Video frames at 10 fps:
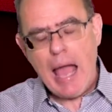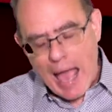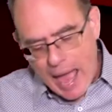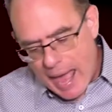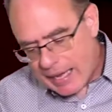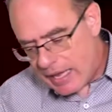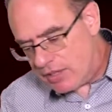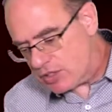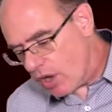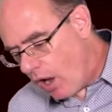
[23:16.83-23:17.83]
And
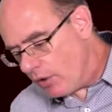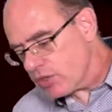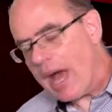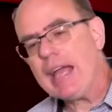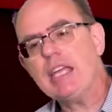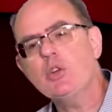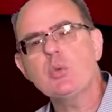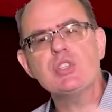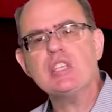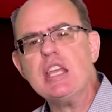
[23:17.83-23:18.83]
it's also, I can
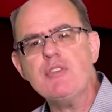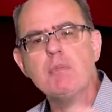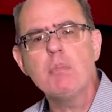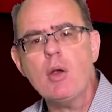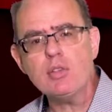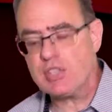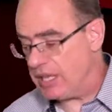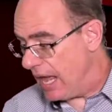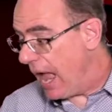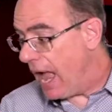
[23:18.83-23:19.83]
receive
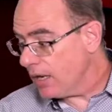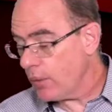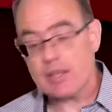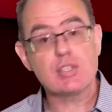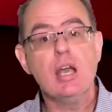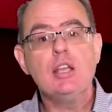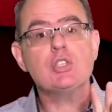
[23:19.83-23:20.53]
mercy and grace.